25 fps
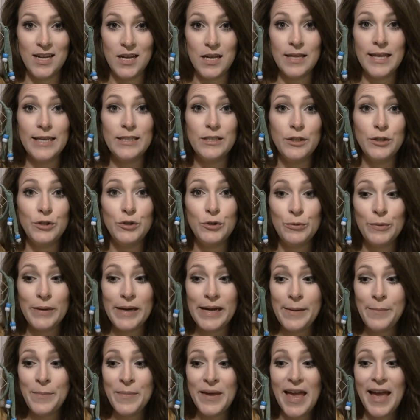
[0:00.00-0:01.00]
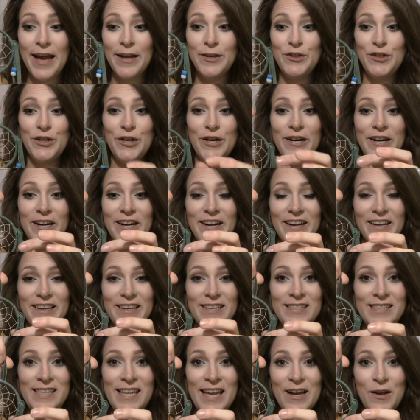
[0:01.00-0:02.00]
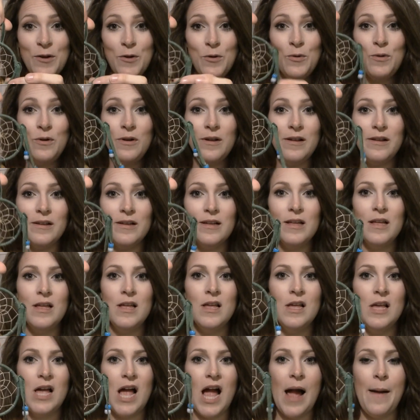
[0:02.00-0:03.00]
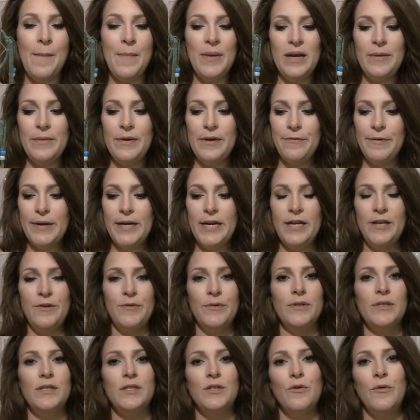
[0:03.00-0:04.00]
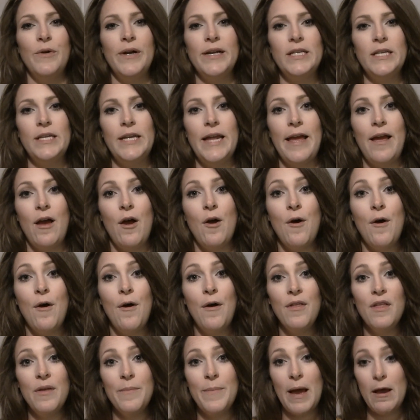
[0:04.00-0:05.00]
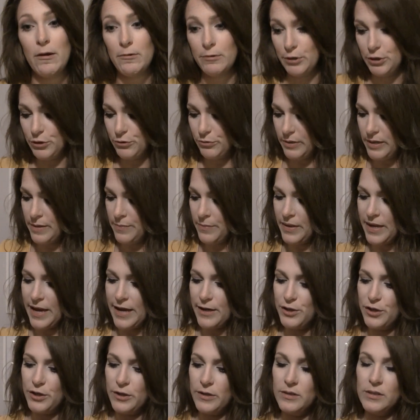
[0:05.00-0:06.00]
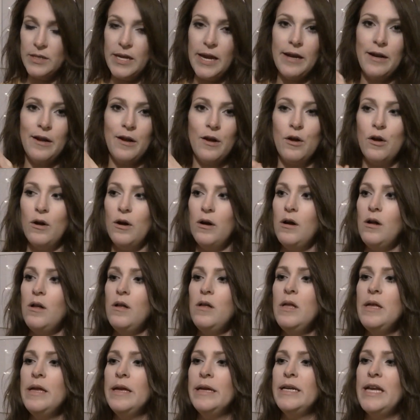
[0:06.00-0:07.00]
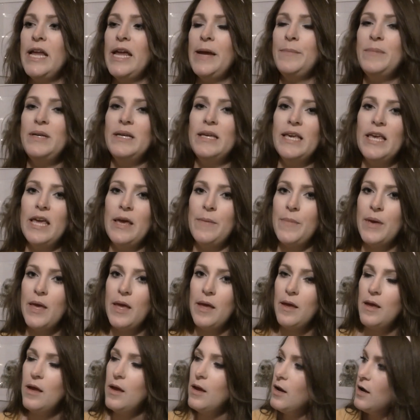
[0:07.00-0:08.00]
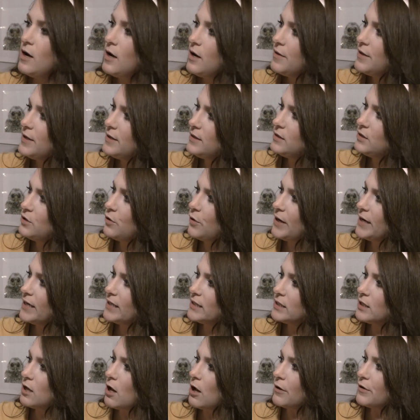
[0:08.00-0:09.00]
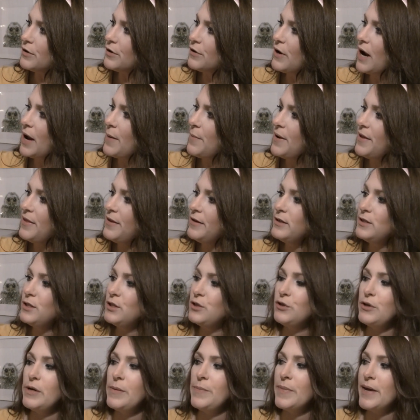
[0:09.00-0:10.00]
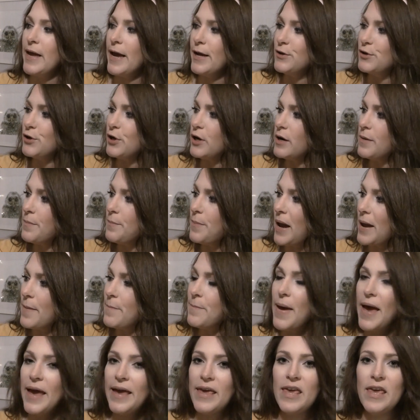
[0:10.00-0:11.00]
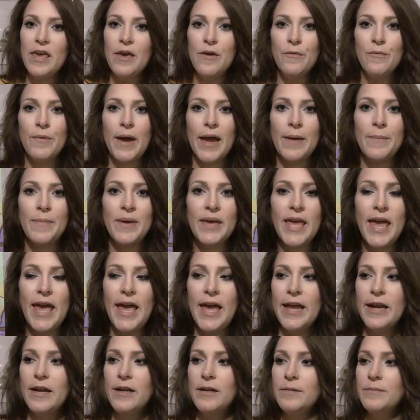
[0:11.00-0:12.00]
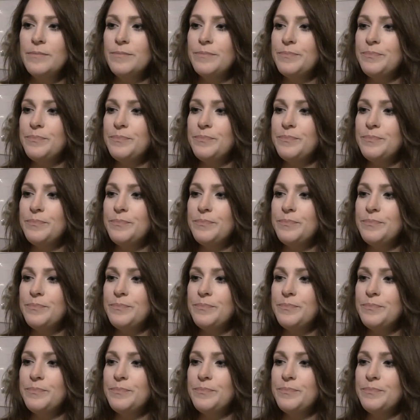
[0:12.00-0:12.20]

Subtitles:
That's a Dreamcatcher. Isn't that cool? I'm going to be reading you a story today all about Dreamcatchers and a girl named Kimmy. This story is called Grandmother's Dreamcatcher by Becky Ray McCain.